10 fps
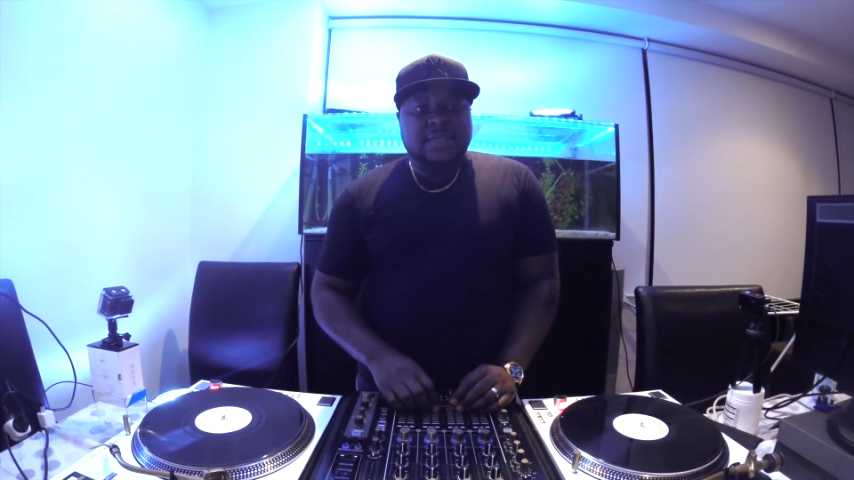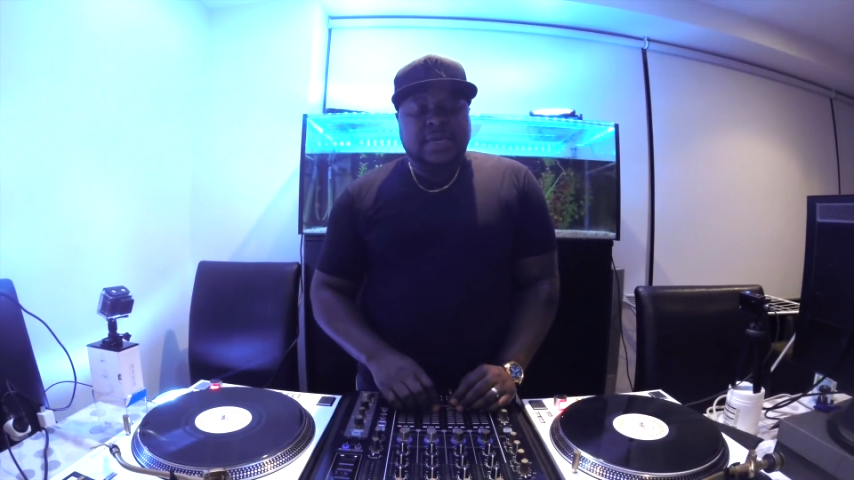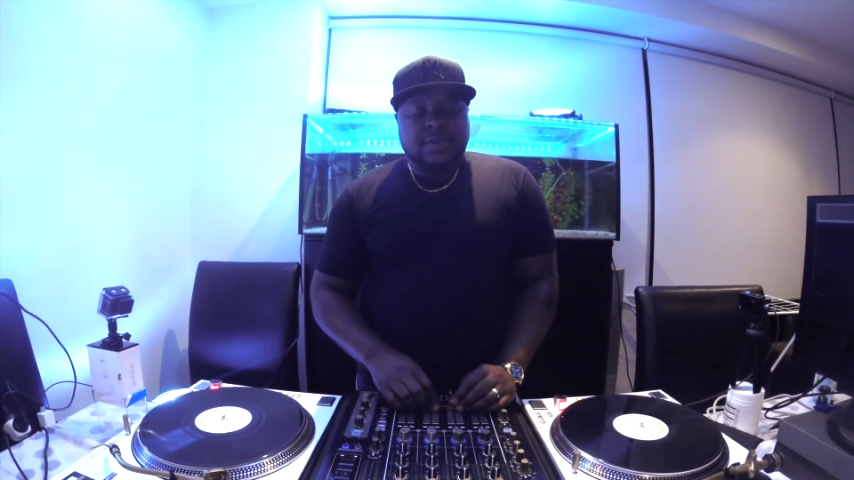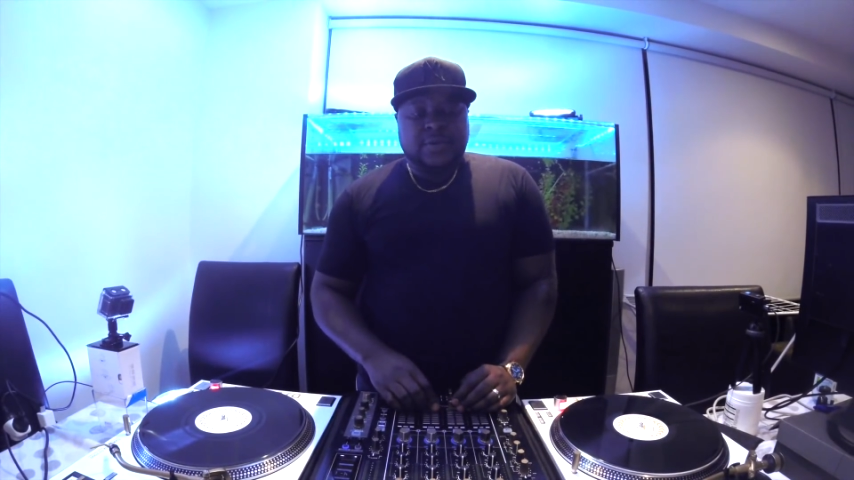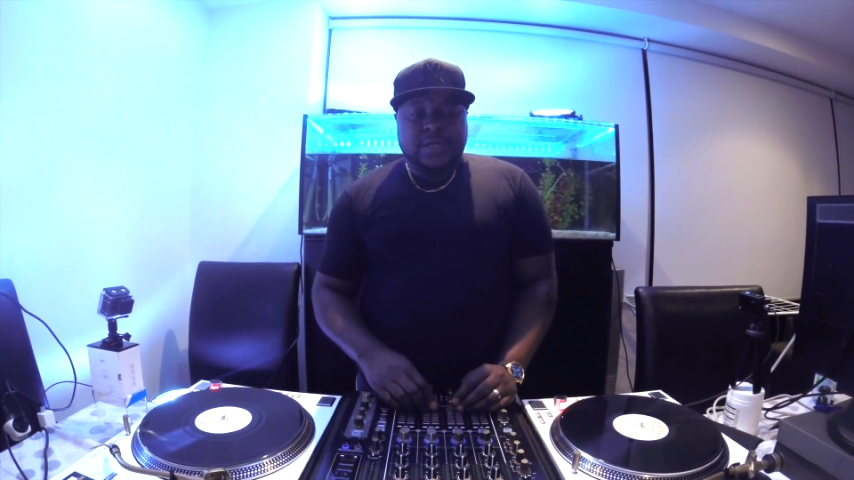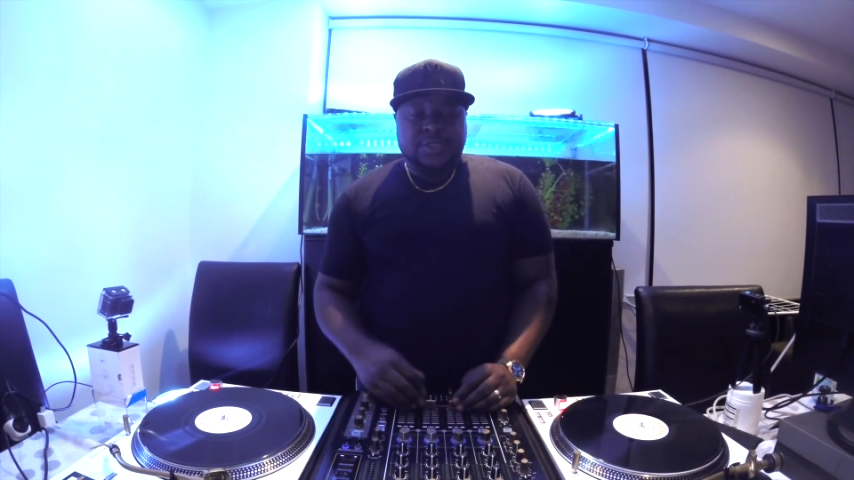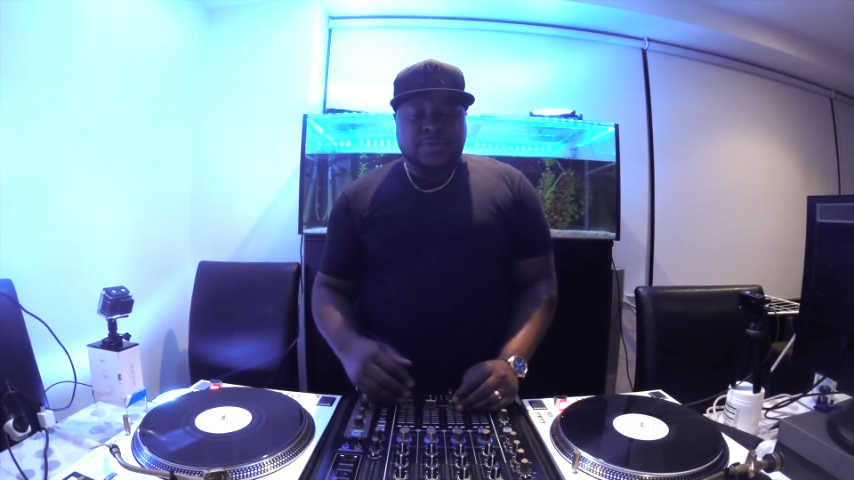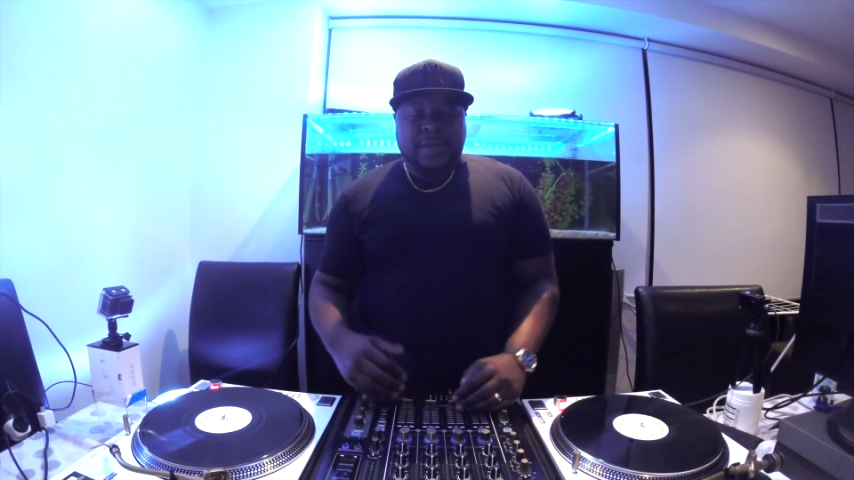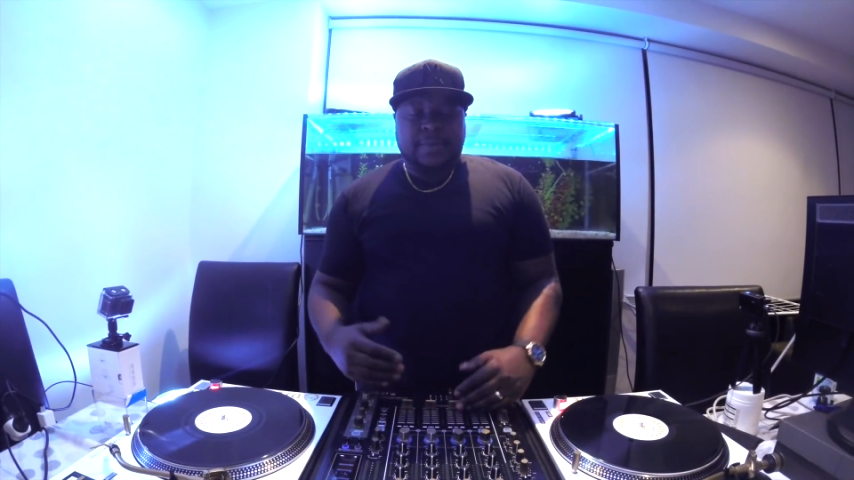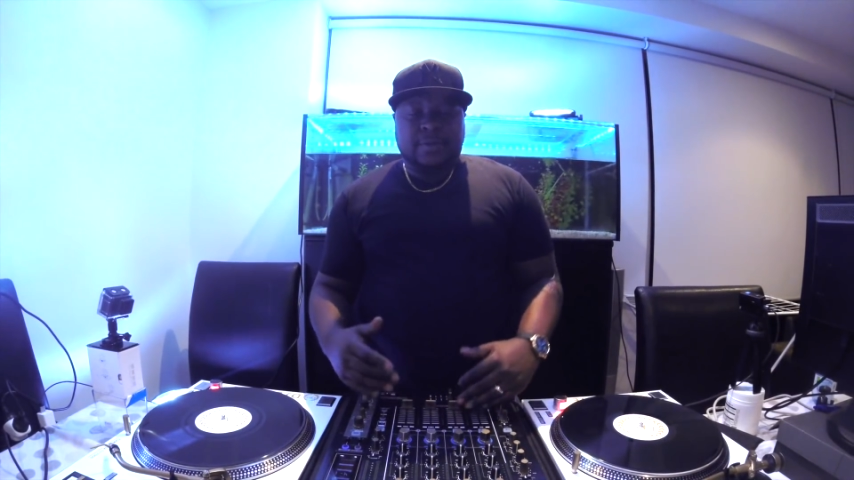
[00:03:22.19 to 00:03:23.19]
The other one is
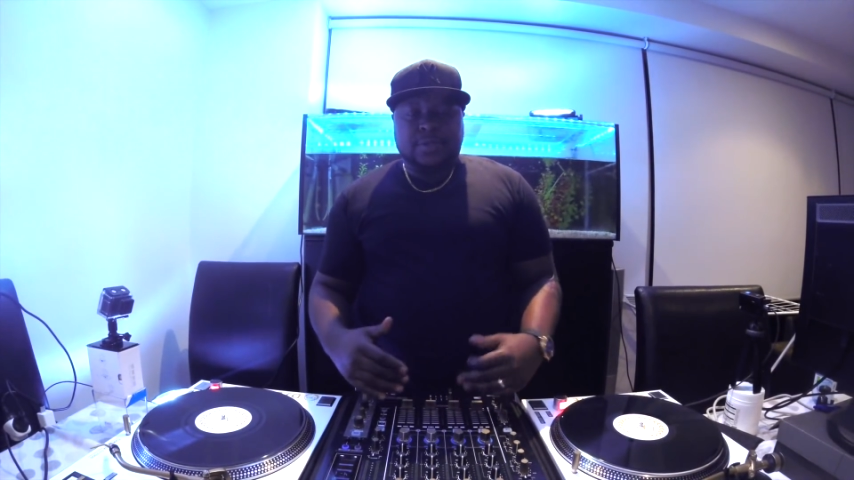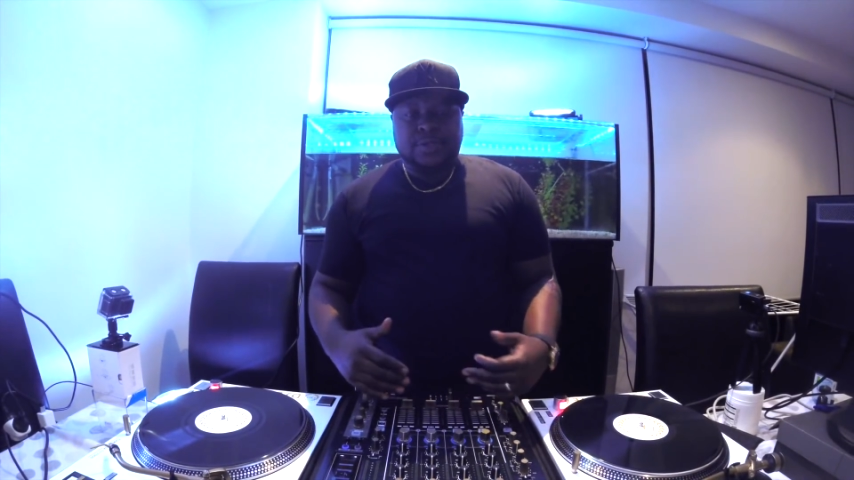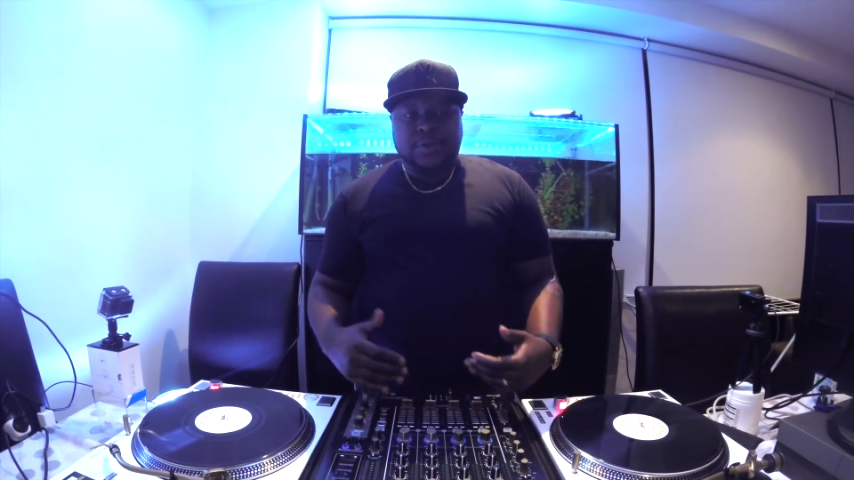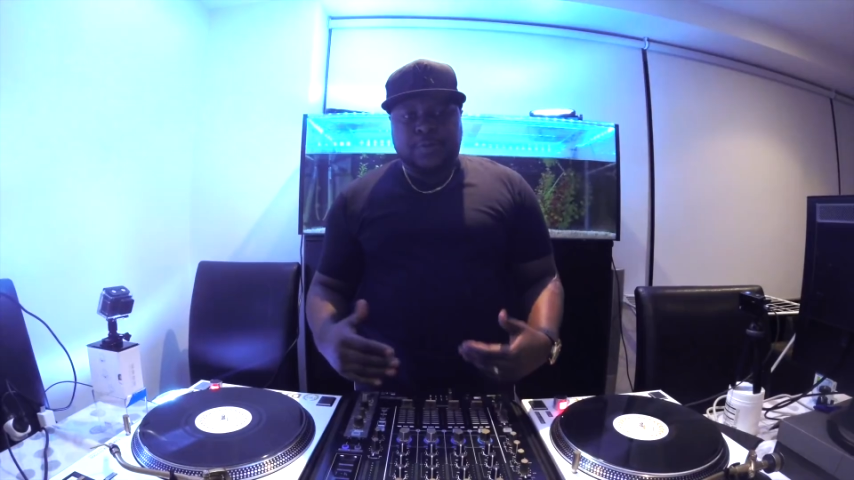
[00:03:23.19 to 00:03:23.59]
you'll be able to